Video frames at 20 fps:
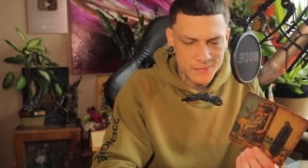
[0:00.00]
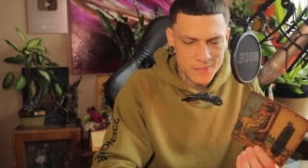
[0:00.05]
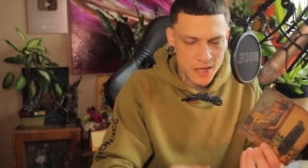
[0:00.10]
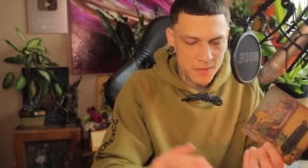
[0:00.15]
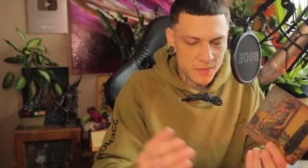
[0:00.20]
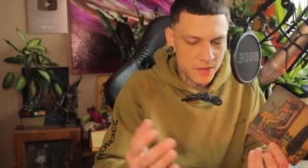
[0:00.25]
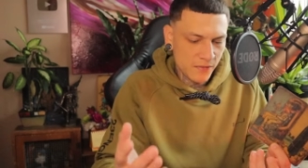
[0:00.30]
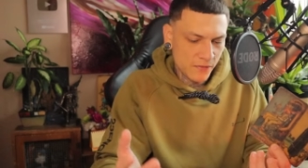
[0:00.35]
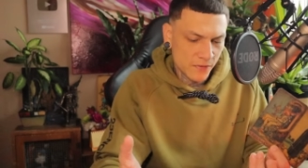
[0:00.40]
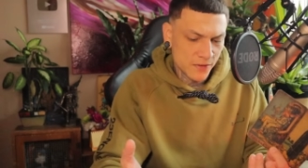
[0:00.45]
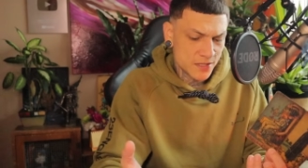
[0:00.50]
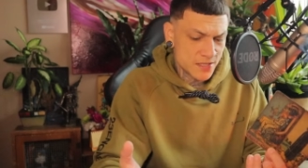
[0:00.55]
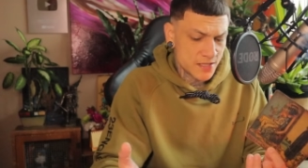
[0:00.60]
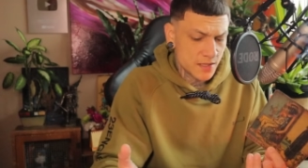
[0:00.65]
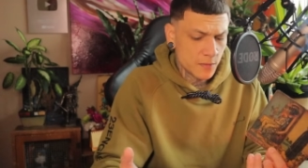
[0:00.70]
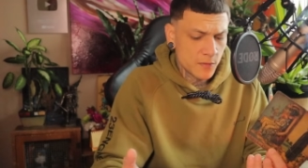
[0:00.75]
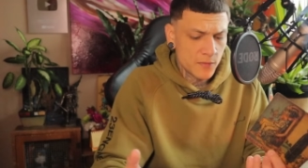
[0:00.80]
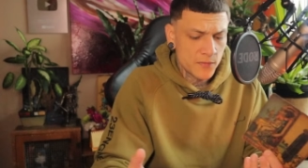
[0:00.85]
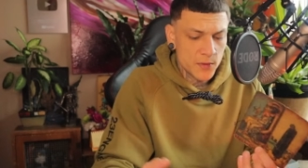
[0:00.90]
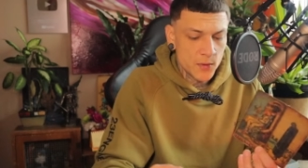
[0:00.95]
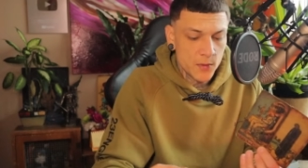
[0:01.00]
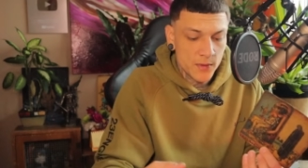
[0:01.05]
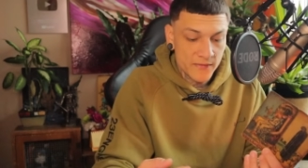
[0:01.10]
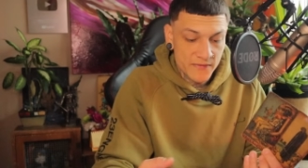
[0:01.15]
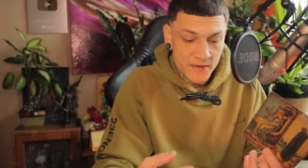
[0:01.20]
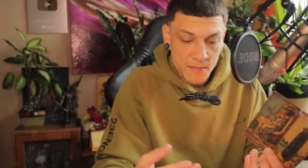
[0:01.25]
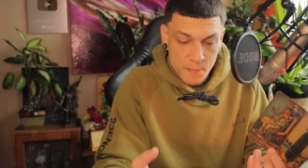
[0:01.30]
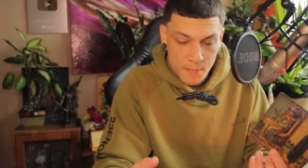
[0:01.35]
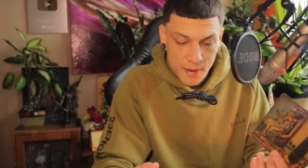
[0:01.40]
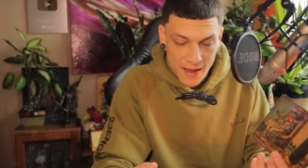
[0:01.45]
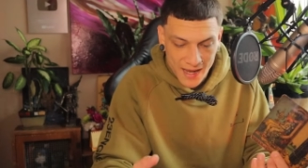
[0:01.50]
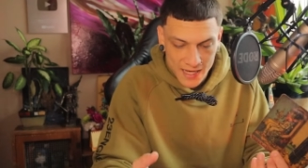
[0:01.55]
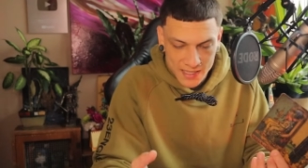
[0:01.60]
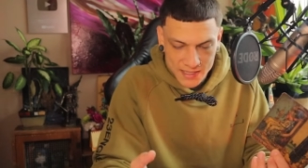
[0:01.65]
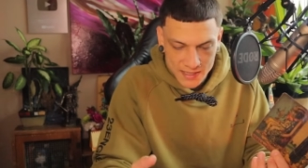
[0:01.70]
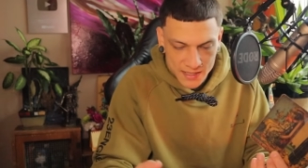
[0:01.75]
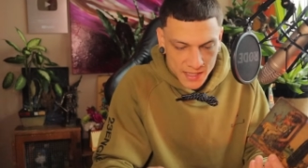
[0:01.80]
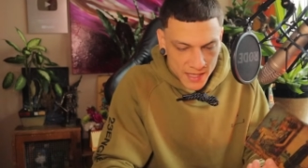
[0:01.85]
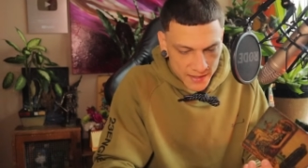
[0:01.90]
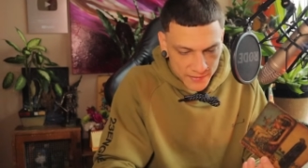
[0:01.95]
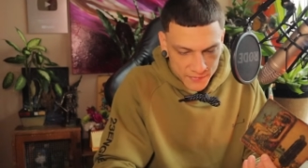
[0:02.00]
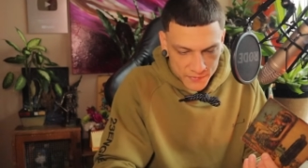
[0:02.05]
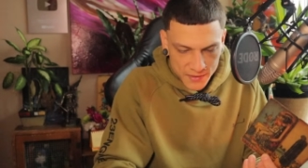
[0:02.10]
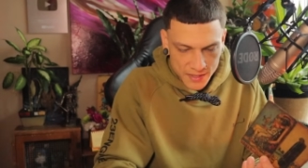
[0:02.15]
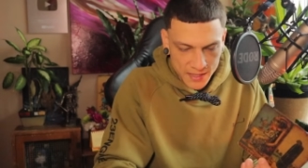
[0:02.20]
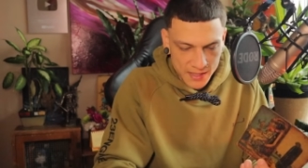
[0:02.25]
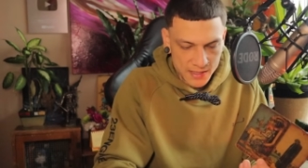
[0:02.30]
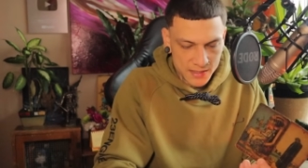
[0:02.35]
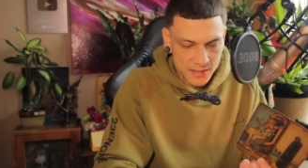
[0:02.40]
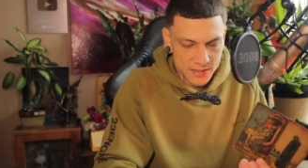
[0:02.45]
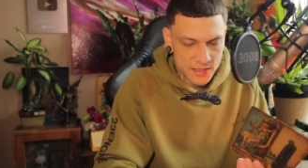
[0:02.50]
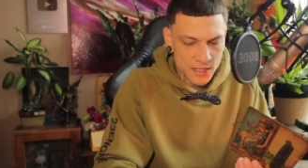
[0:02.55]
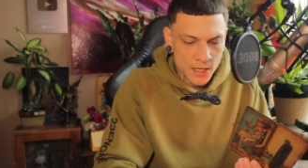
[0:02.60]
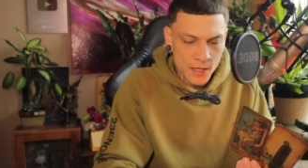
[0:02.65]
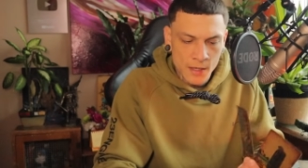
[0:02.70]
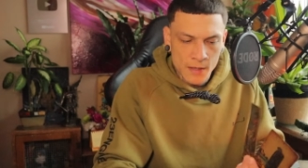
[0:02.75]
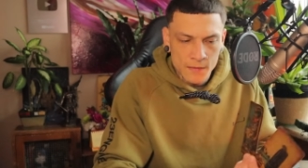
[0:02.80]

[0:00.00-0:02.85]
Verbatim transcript: Maybe for some of you, even past life things.